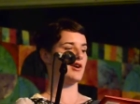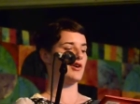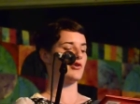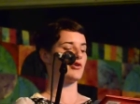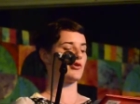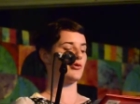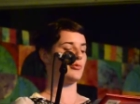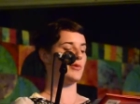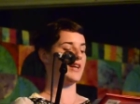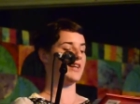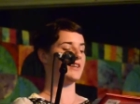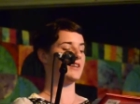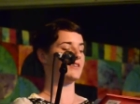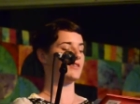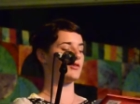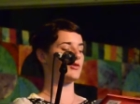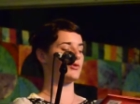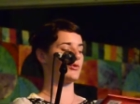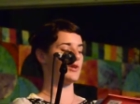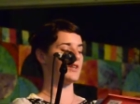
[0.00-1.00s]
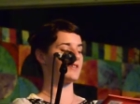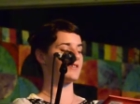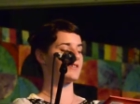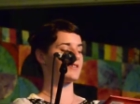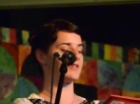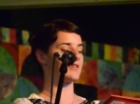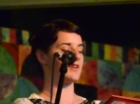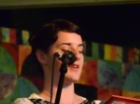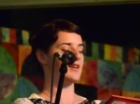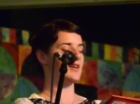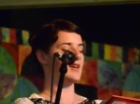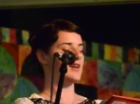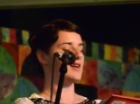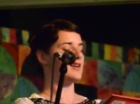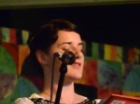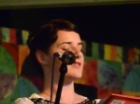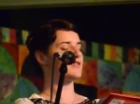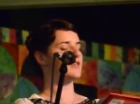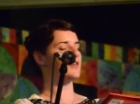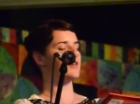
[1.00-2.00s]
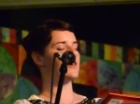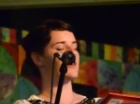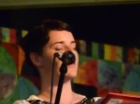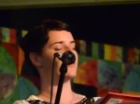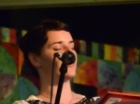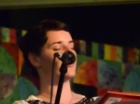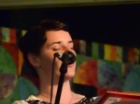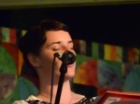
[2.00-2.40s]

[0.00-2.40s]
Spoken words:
Romanian sweets, served